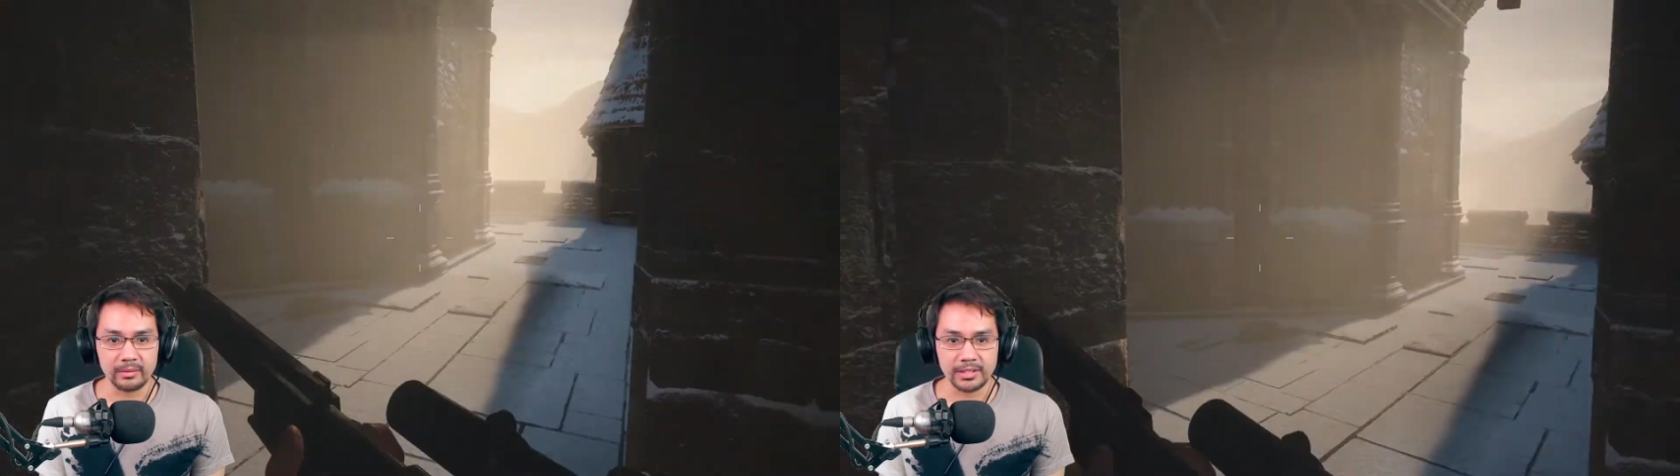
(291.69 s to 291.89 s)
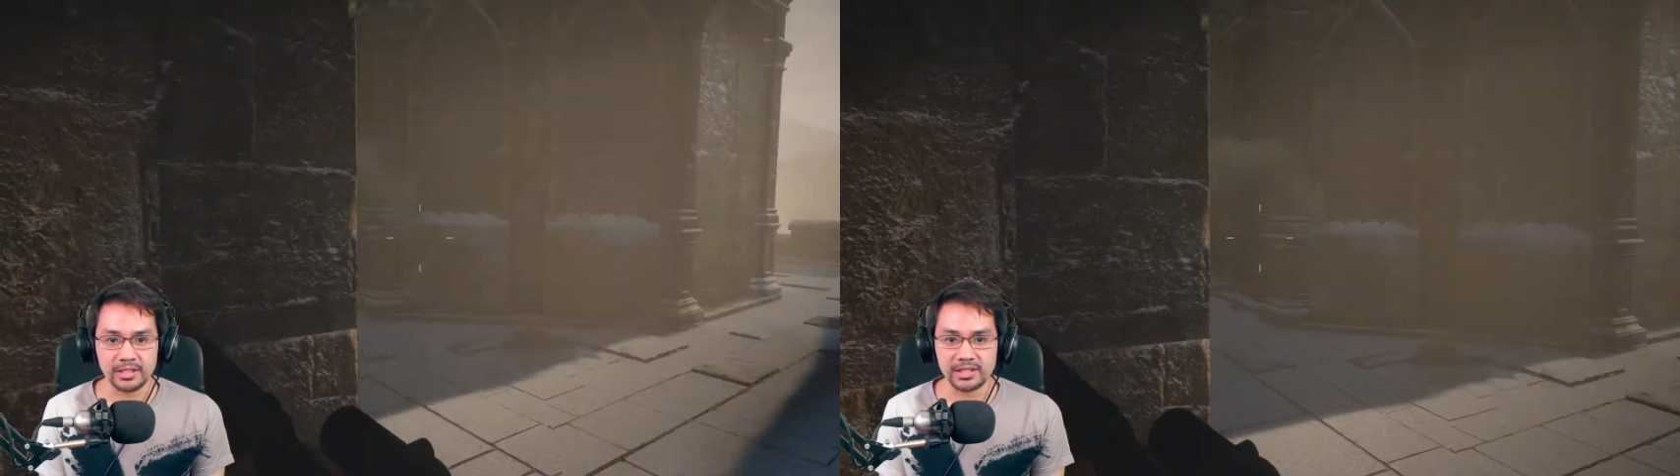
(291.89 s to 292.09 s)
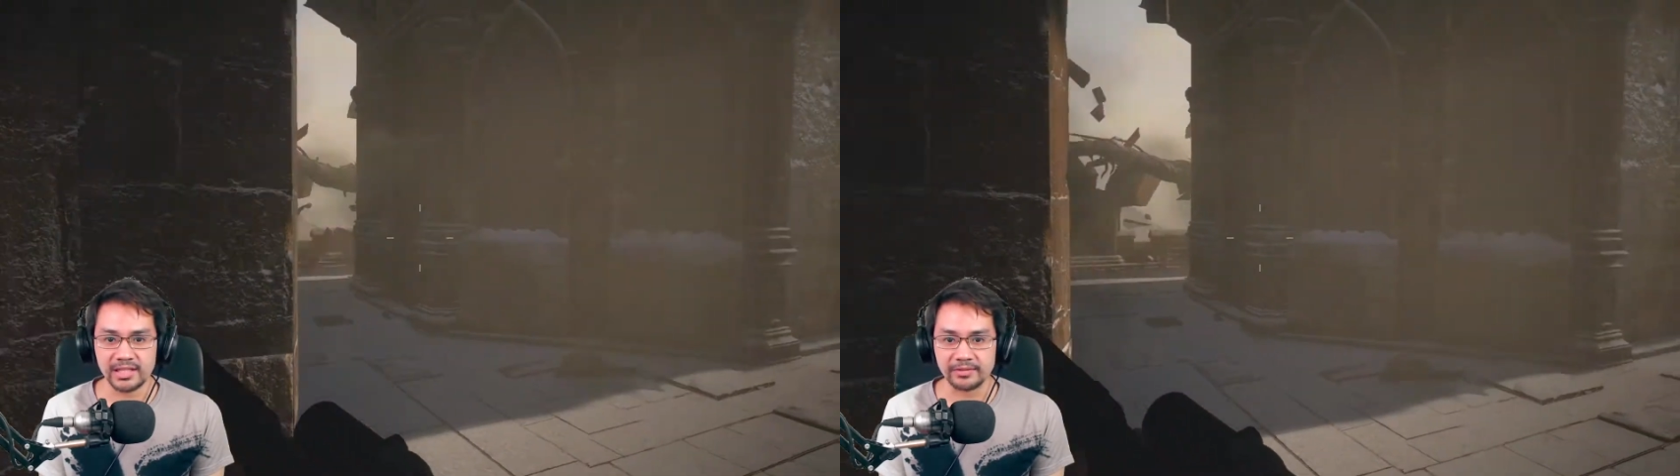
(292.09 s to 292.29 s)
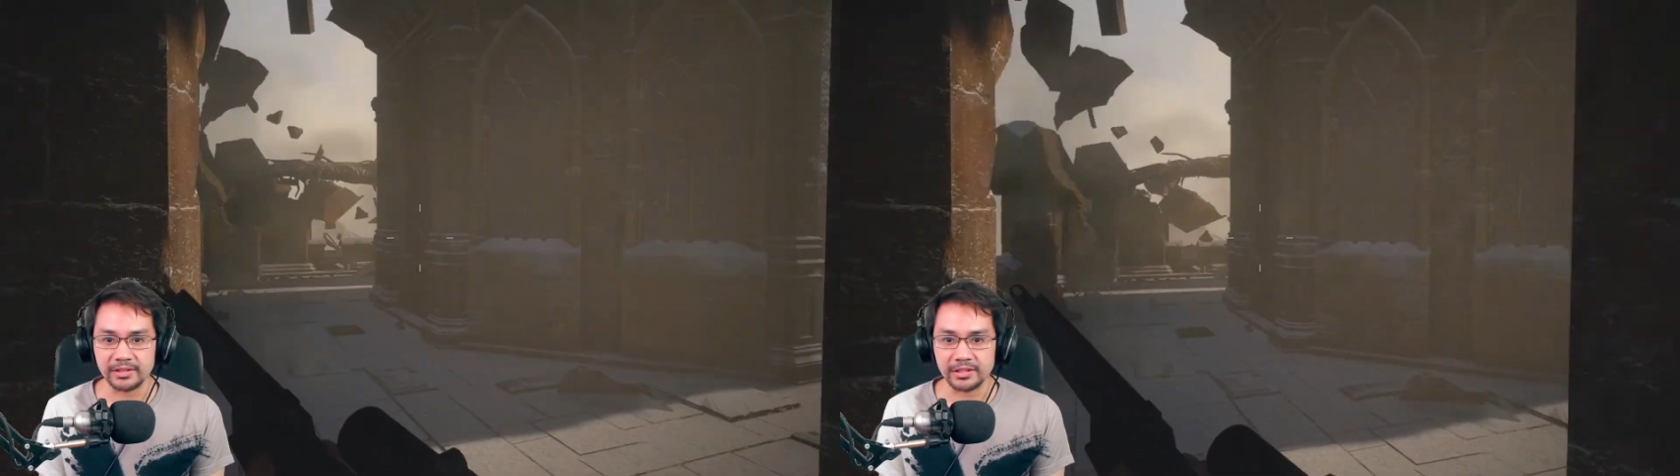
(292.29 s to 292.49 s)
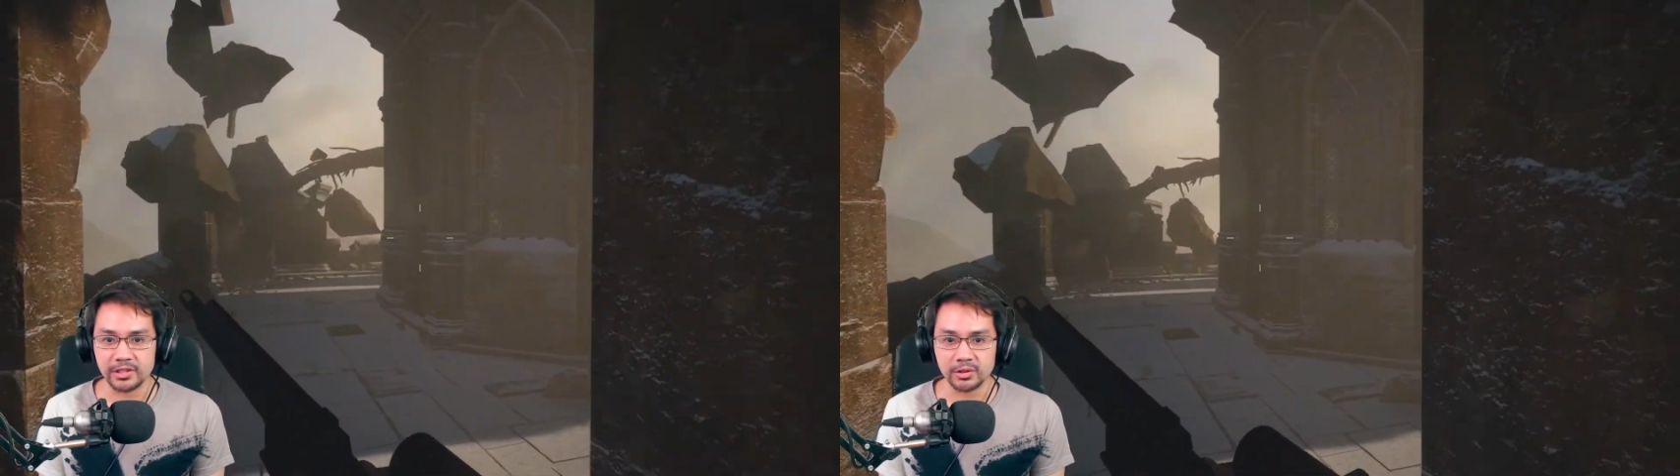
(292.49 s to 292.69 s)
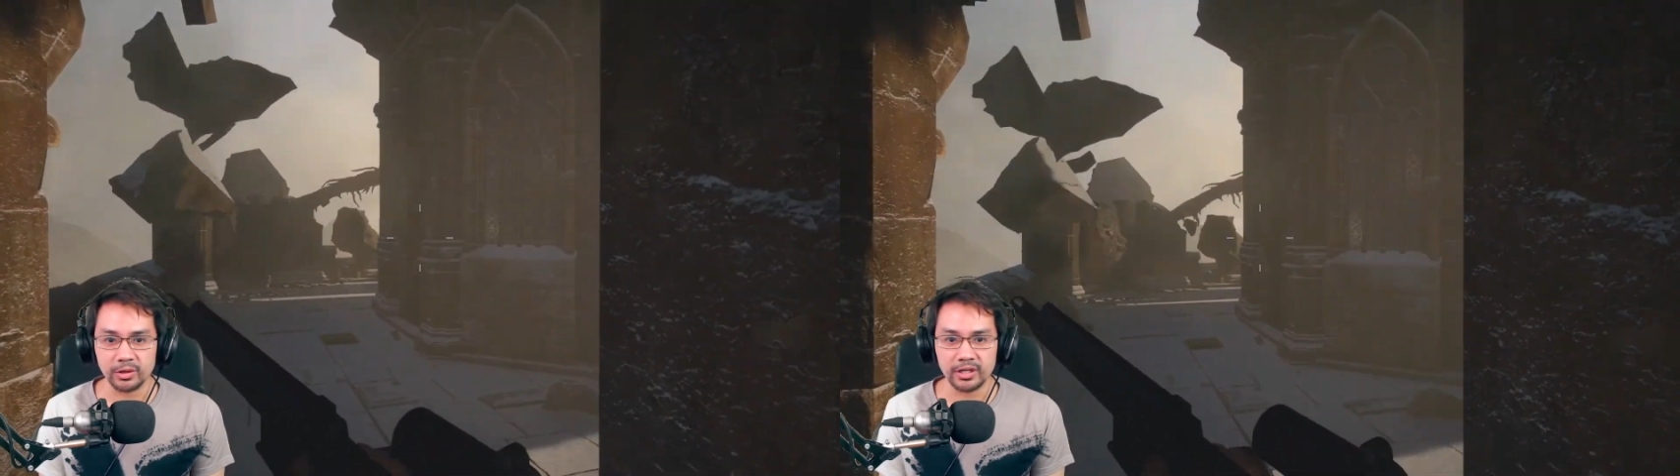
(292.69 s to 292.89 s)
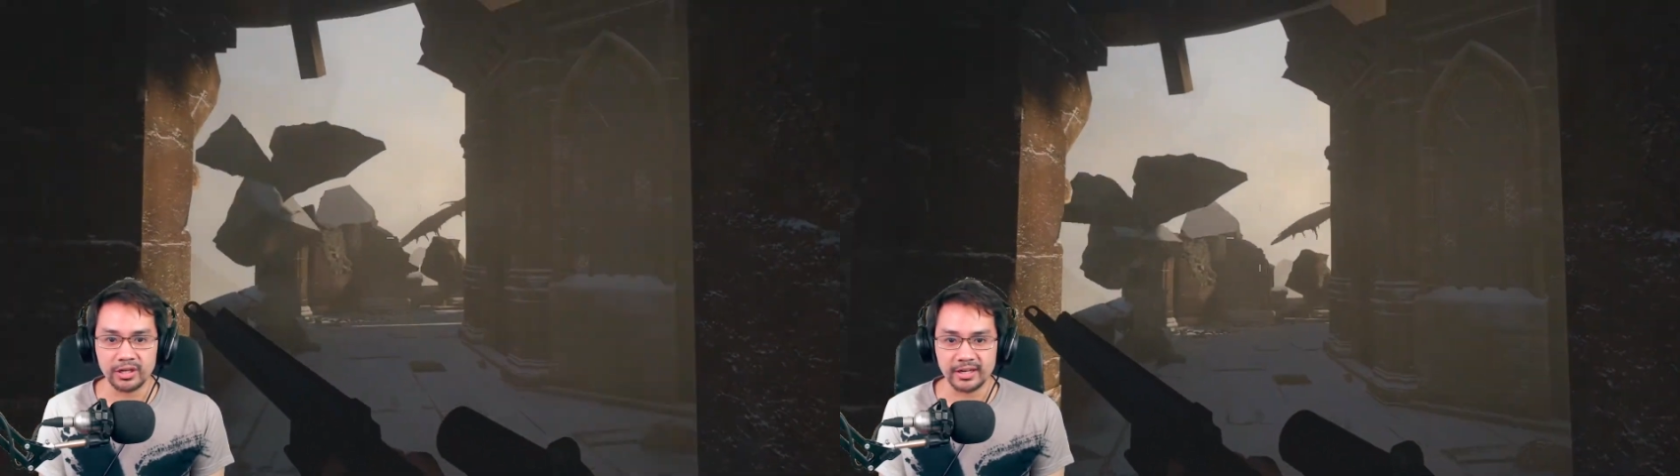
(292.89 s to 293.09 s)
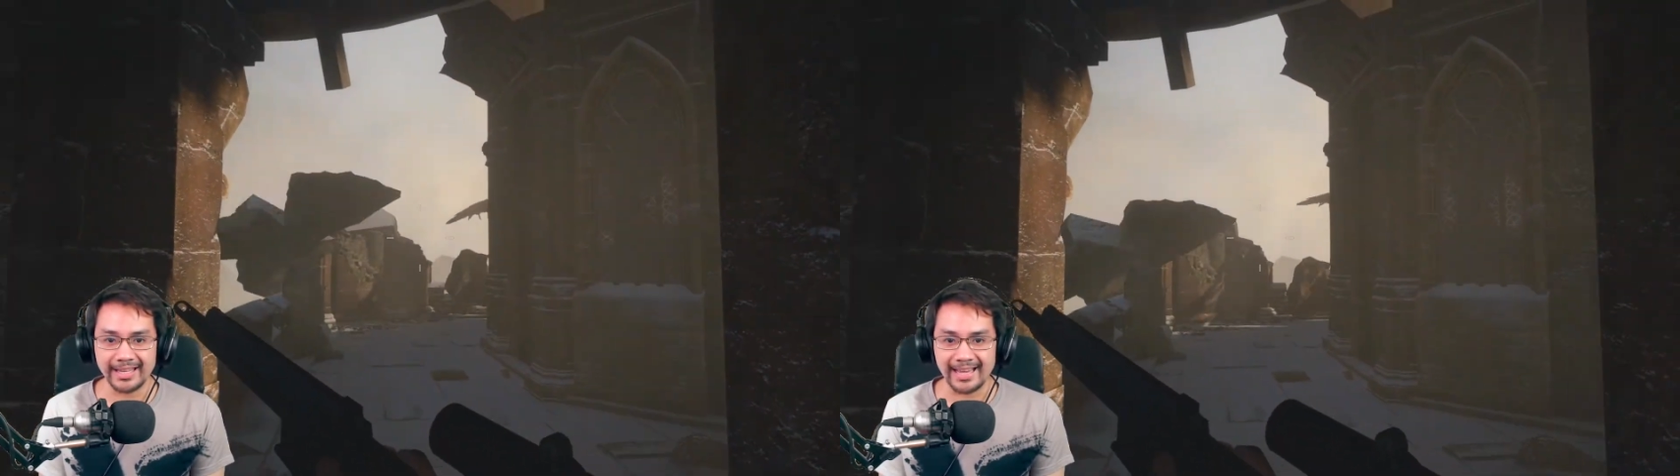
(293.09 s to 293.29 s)
but she's definitely destroying
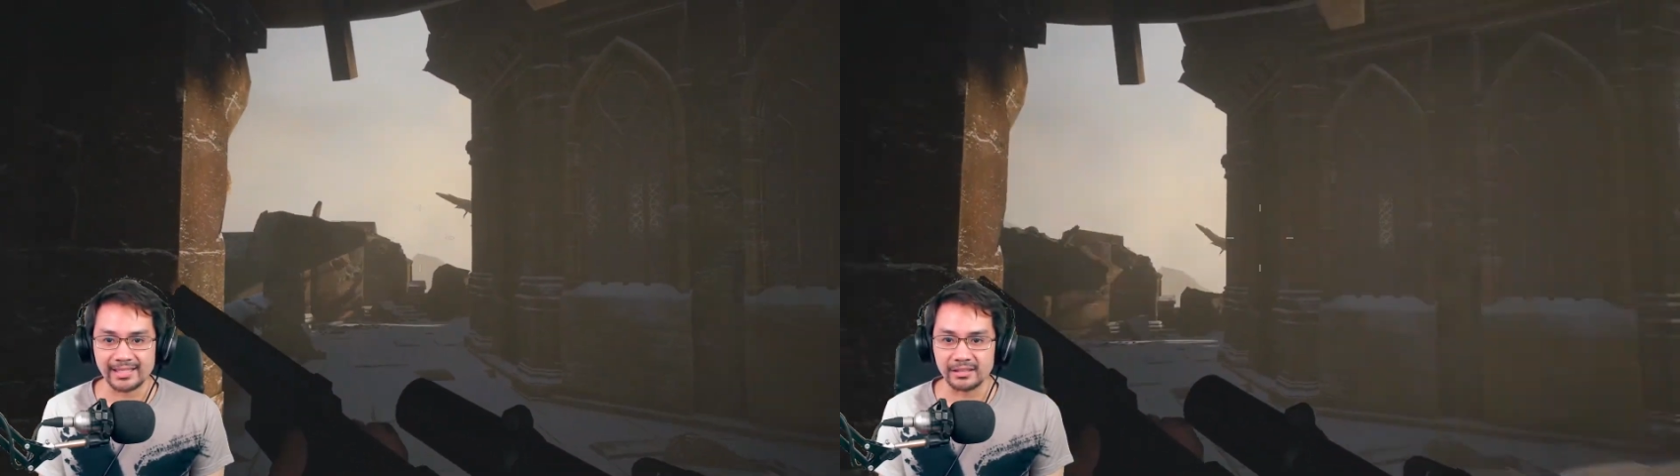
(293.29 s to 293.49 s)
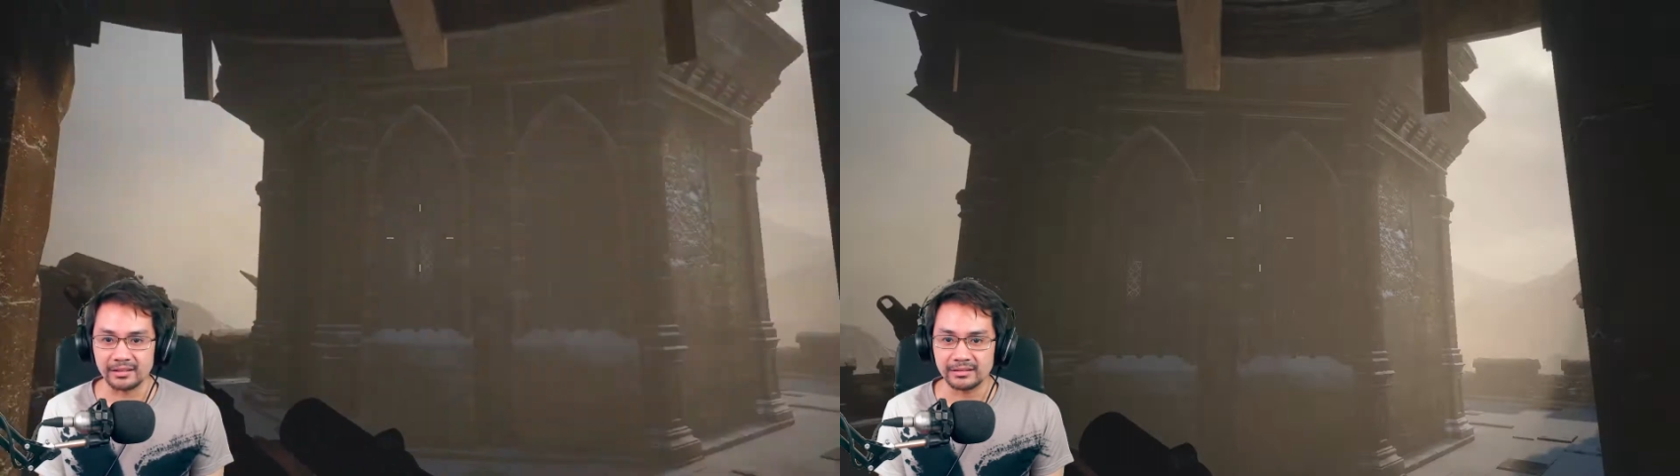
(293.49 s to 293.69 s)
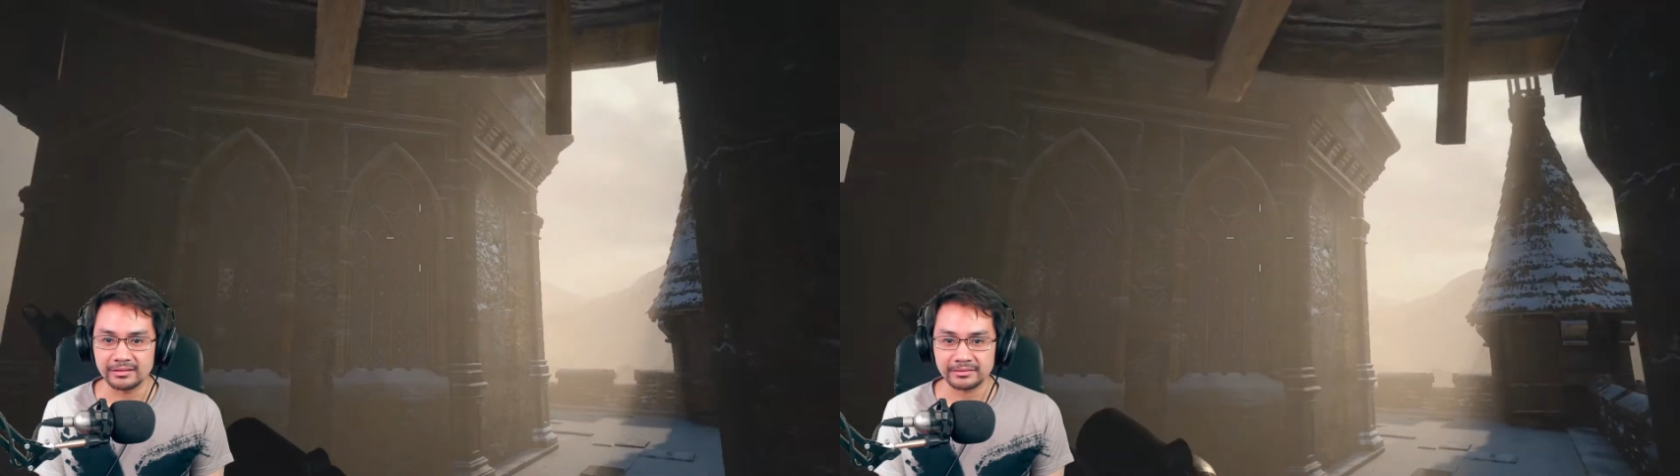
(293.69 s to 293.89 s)
her castle.